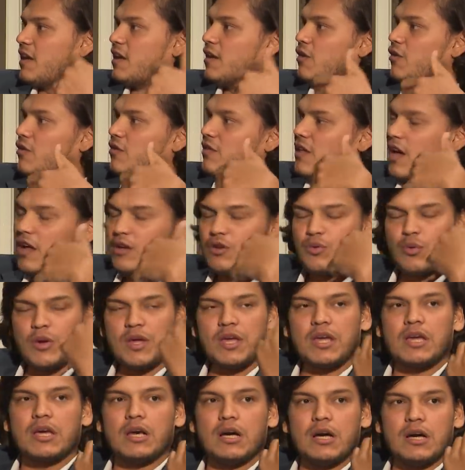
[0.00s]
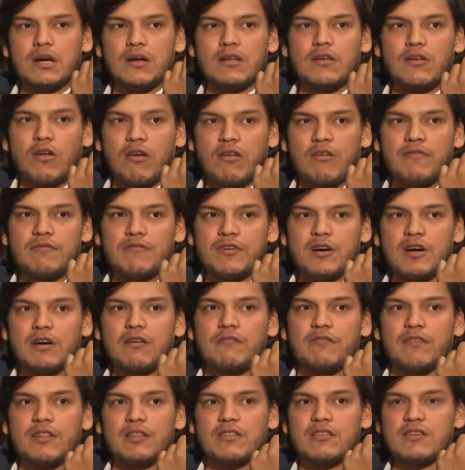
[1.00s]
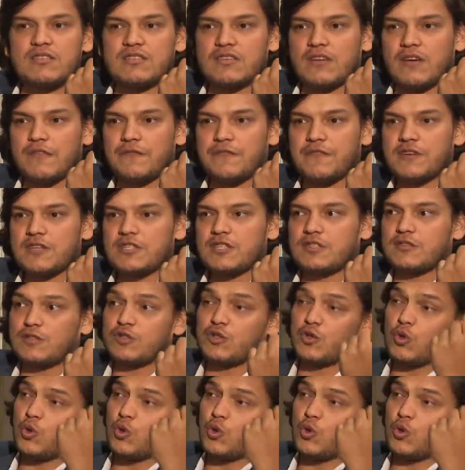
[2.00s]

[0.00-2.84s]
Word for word: and you know they are doing a uh, lot of work with the surfers.